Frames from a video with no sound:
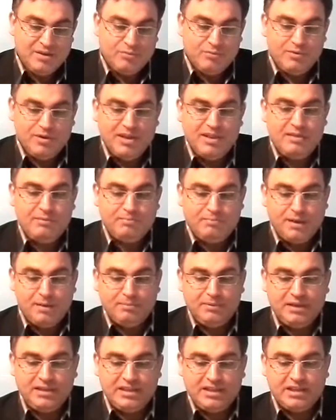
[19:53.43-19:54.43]
With
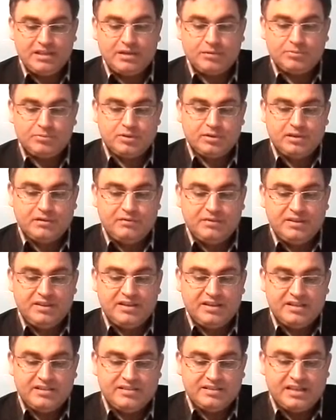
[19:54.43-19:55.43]
public cryptography,
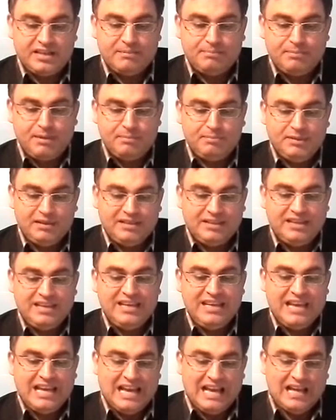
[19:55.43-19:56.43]
there is a public
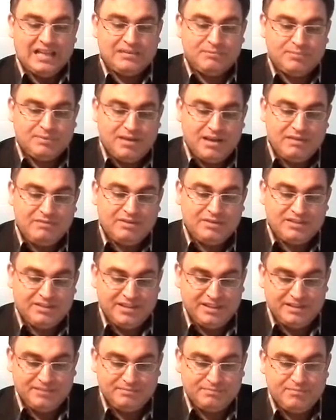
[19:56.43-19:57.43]
key and private
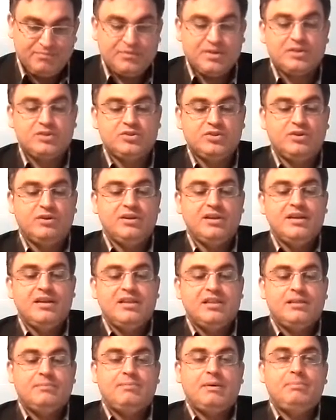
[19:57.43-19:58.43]
key. So
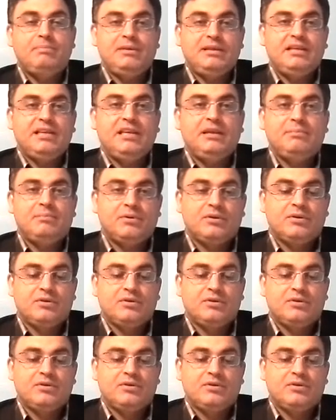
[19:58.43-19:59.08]
the public key